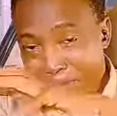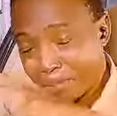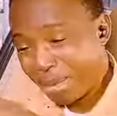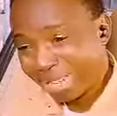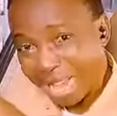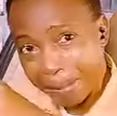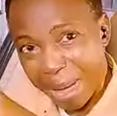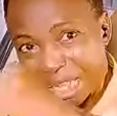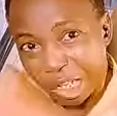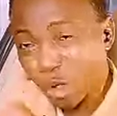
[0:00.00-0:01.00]
pick them by
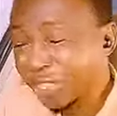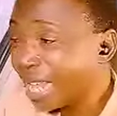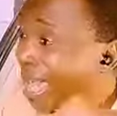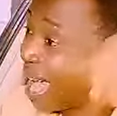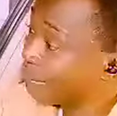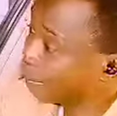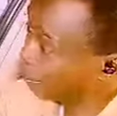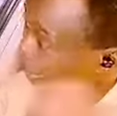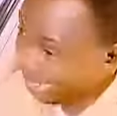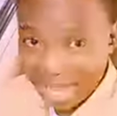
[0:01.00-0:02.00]
the locks and
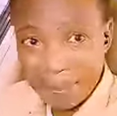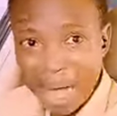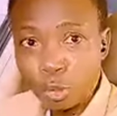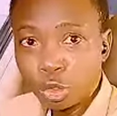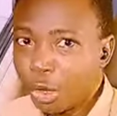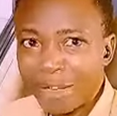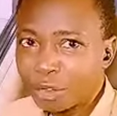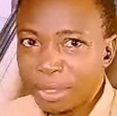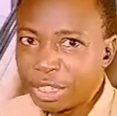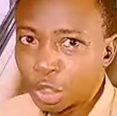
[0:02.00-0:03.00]
fling them out. We don't have to
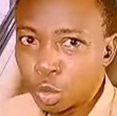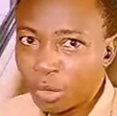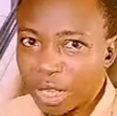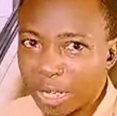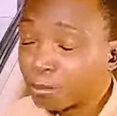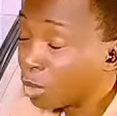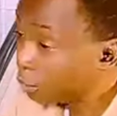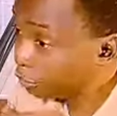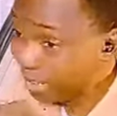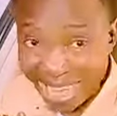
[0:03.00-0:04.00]
be gentle with them.
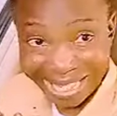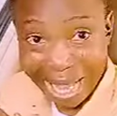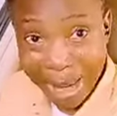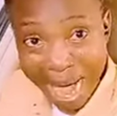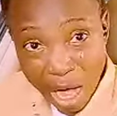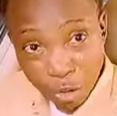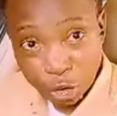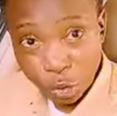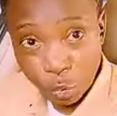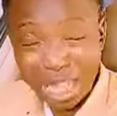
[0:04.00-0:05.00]
Fling them out
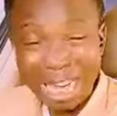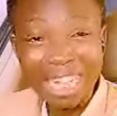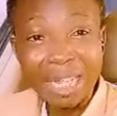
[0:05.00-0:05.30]
the window. Let